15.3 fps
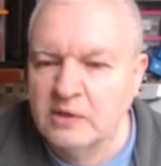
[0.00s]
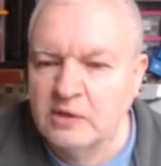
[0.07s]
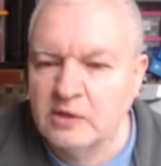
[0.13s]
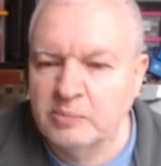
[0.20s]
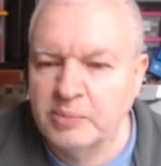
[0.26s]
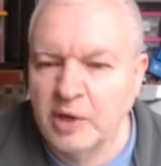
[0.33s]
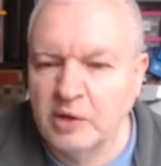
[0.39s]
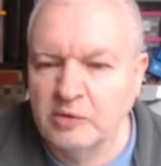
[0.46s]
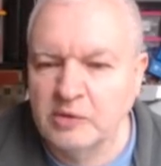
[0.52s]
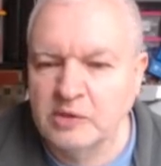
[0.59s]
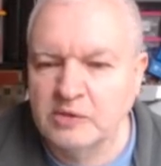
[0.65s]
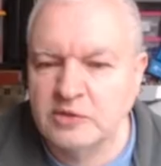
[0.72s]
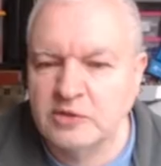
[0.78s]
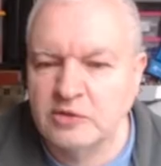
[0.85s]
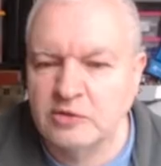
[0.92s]

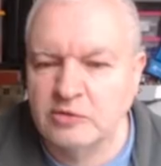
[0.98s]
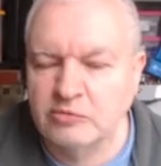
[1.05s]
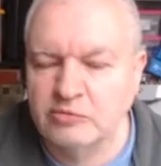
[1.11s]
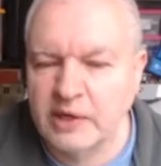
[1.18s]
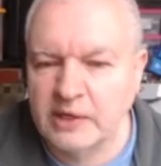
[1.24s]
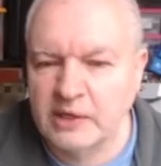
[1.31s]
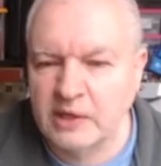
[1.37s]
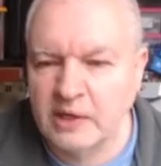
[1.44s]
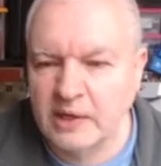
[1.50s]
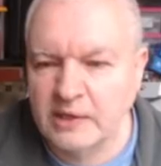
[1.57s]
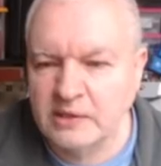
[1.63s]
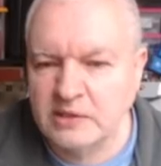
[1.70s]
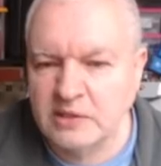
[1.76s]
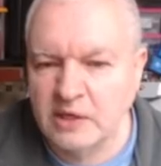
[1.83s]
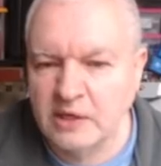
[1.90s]
components to the
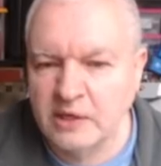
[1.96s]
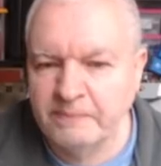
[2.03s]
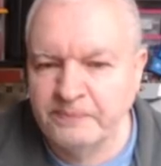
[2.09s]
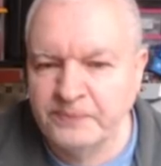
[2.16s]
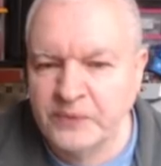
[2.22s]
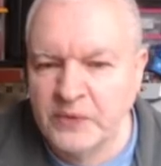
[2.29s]
regulator,